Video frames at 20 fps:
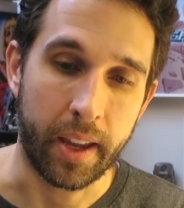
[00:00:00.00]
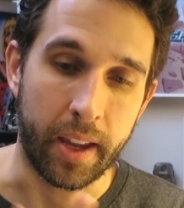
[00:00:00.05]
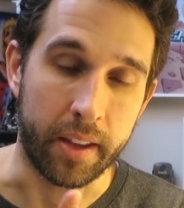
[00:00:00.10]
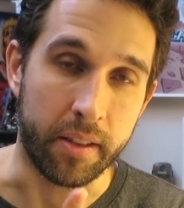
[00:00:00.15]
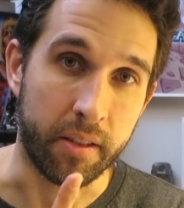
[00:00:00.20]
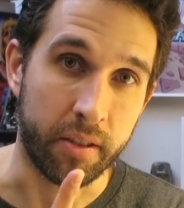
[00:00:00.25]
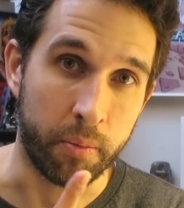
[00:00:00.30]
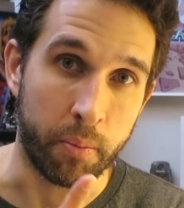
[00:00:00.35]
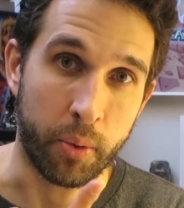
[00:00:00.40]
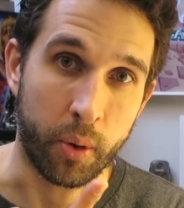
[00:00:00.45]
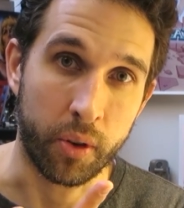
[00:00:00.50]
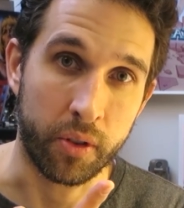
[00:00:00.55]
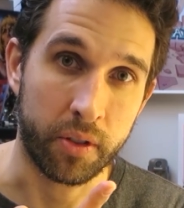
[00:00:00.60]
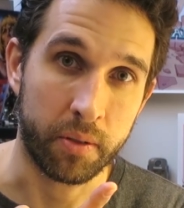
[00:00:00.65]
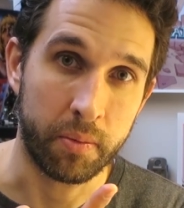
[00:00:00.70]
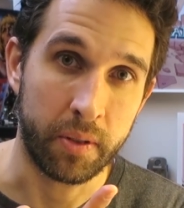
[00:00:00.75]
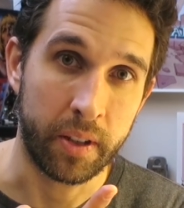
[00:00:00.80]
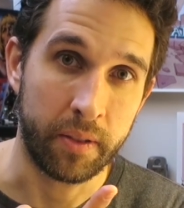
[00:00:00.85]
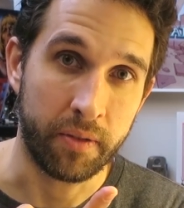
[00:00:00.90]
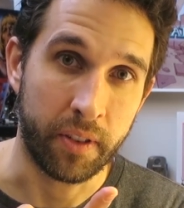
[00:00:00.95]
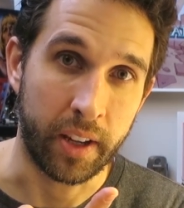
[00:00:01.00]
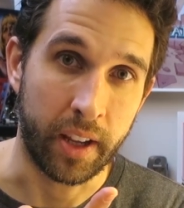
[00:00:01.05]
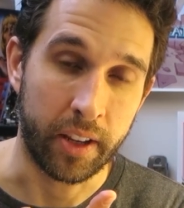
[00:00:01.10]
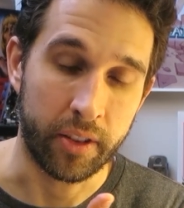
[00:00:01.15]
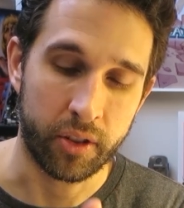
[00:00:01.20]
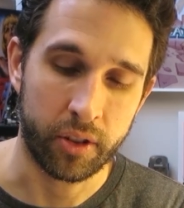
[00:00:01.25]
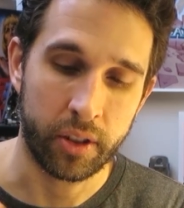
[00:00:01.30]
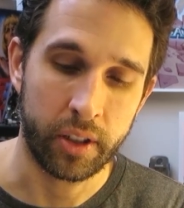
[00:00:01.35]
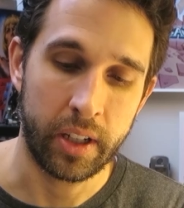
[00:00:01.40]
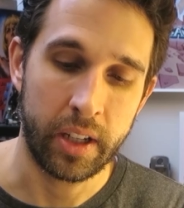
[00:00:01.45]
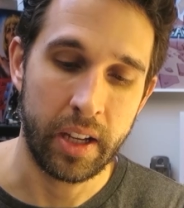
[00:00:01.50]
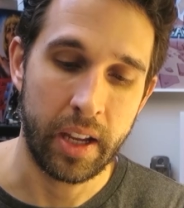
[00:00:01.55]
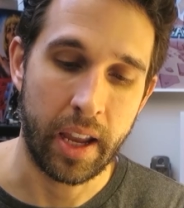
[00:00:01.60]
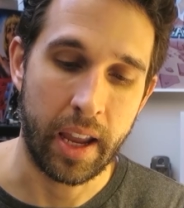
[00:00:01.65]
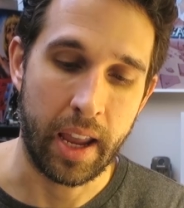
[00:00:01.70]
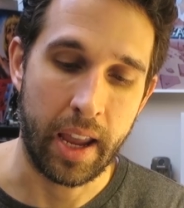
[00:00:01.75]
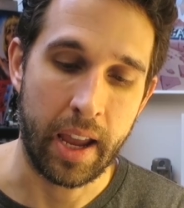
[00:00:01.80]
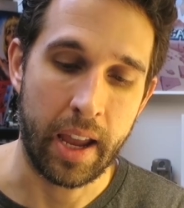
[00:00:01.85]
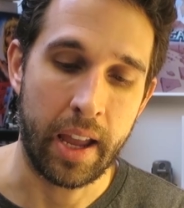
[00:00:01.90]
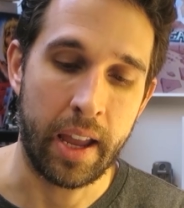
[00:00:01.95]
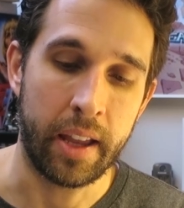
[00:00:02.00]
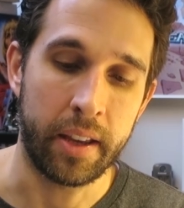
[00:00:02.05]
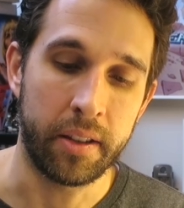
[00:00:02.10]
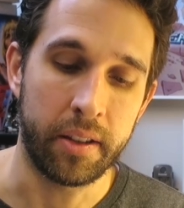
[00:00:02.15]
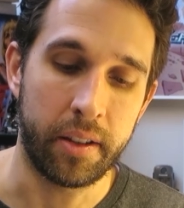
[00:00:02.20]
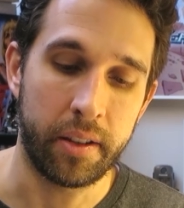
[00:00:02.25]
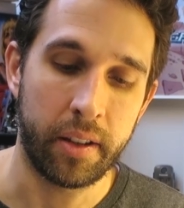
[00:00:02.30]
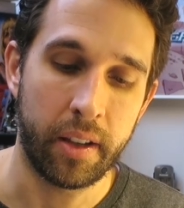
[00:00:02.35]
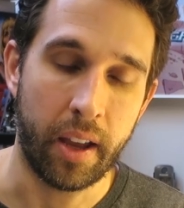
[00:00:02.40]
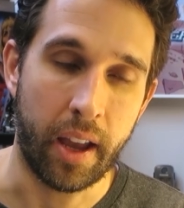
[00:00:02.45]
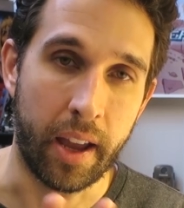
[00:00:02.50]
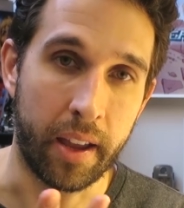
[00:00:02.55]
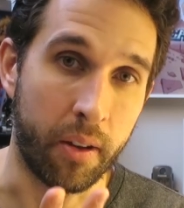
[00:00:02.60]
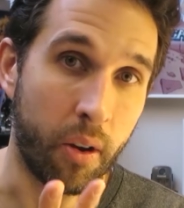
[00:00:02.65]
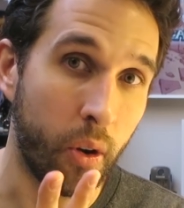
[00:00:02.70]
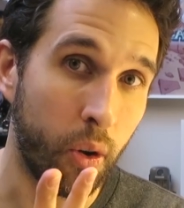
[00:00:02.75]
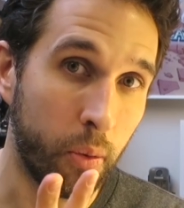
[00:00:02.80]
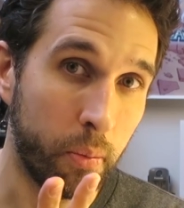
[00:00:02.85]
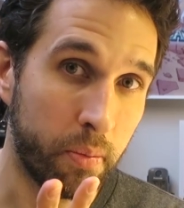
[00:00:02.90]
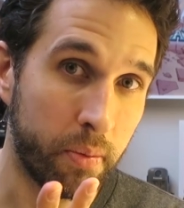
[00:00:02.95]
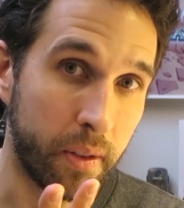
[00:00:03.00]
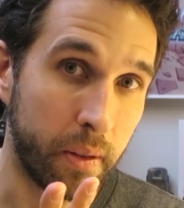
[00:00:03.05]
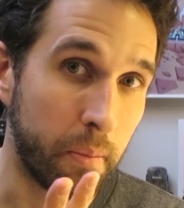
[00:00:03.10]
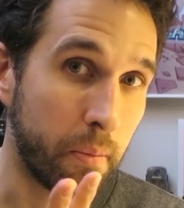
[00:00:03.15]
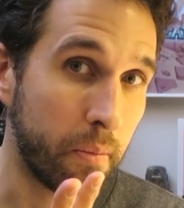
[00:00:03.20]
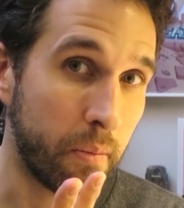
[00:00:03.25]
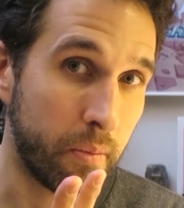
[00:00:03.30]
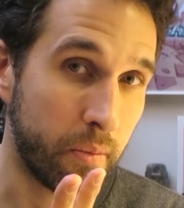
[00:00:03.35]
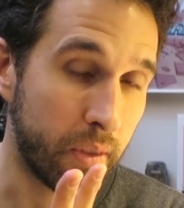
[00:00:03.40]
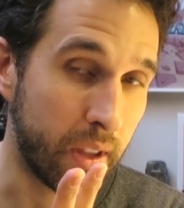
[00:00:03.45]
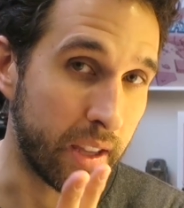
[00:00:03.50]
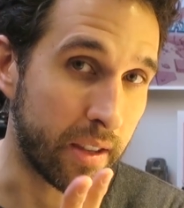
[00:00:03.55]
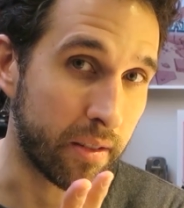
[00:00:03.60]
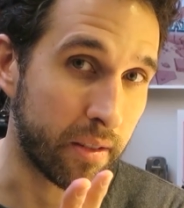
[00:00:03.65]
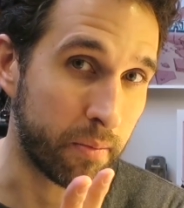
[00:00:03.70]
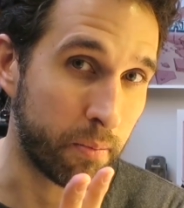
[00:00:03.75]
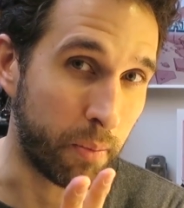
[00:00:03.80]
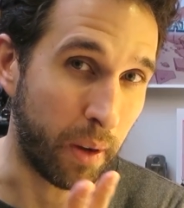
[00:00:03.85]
It supports me financially, and I hope that this,